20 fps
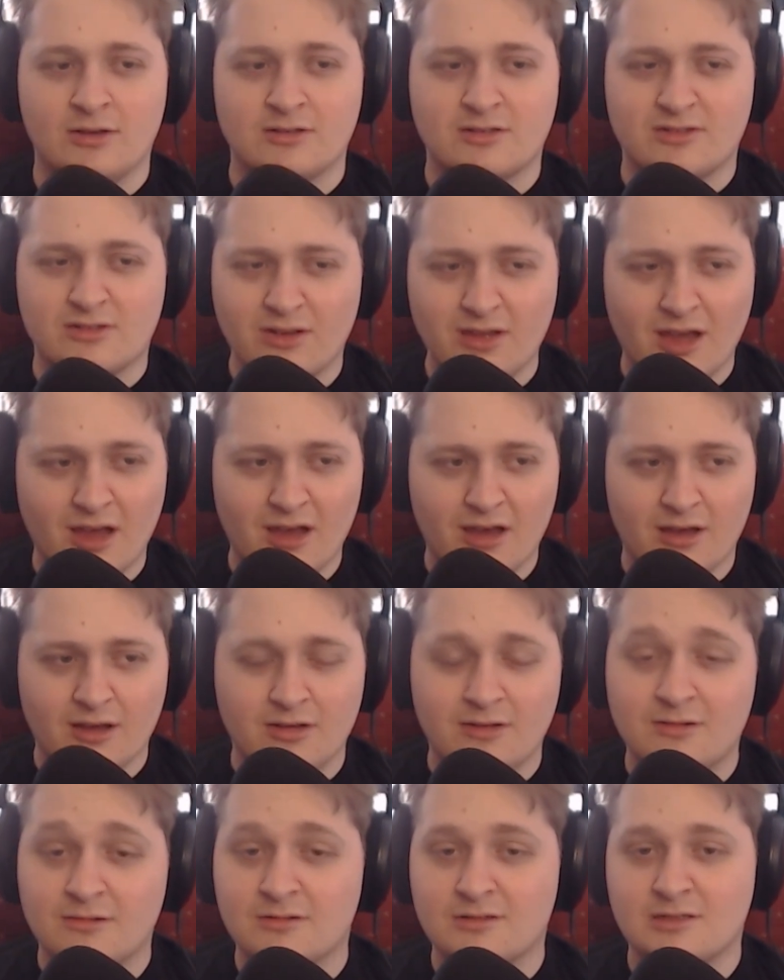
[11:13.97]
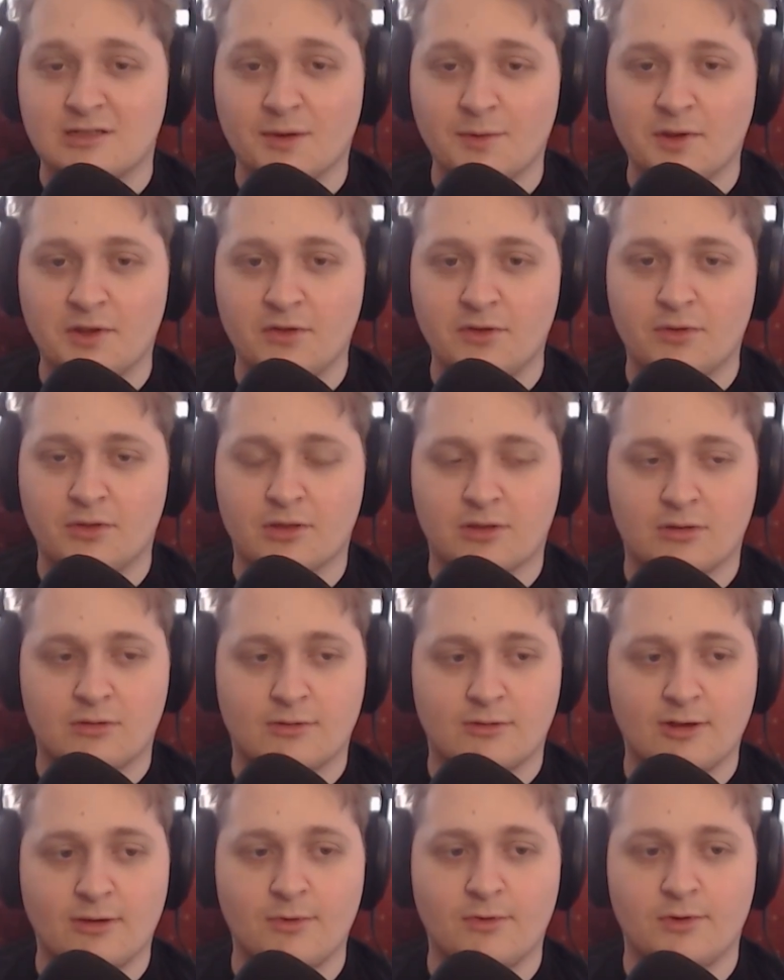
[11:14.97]
So yeah, tell me
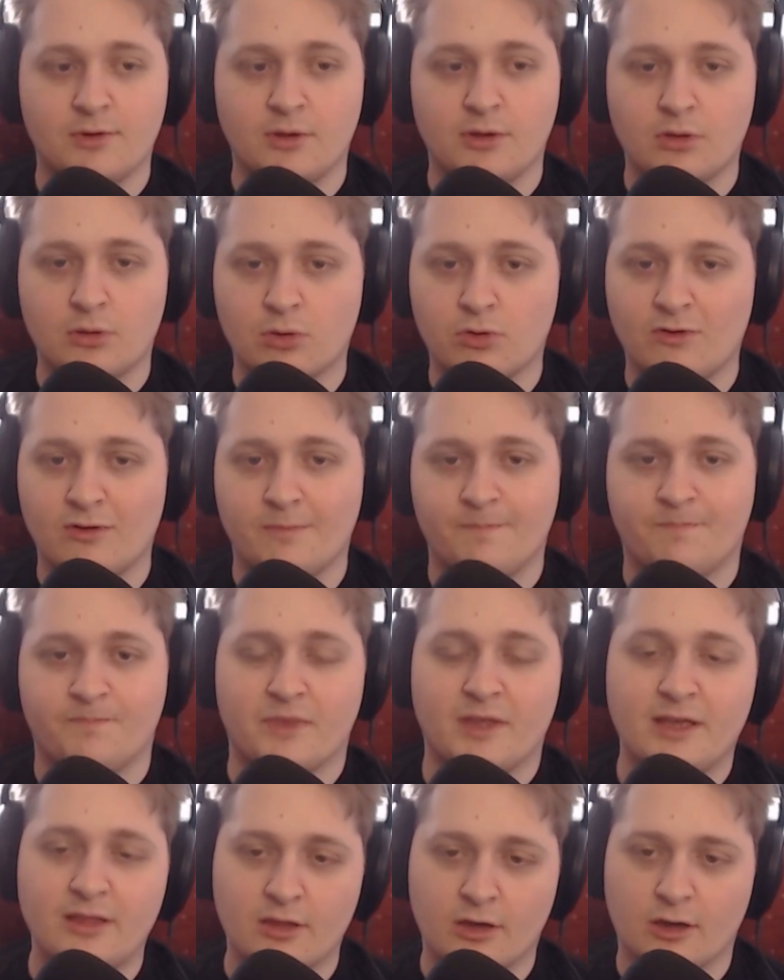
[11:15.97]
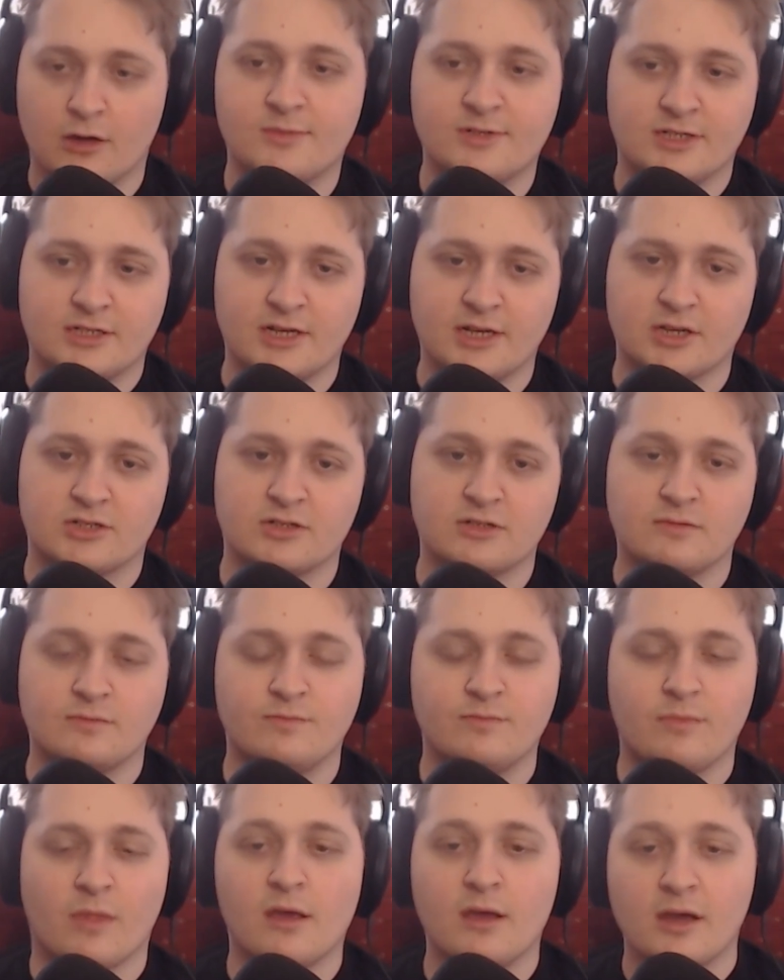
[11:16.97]
what you thought in the comment section
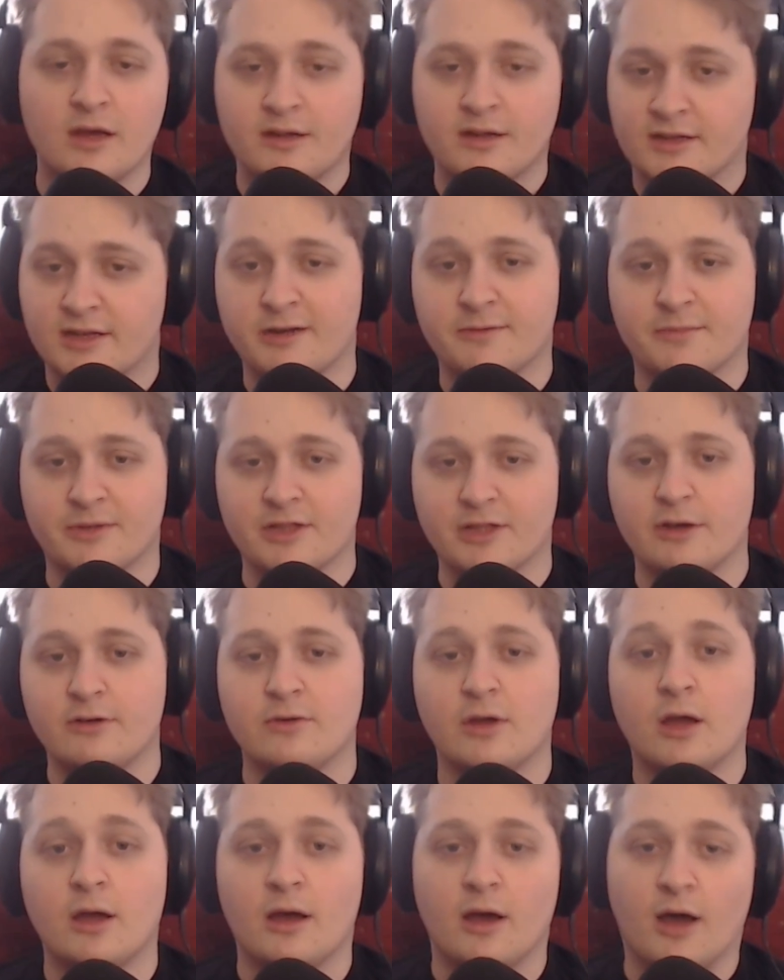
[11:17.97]
down below.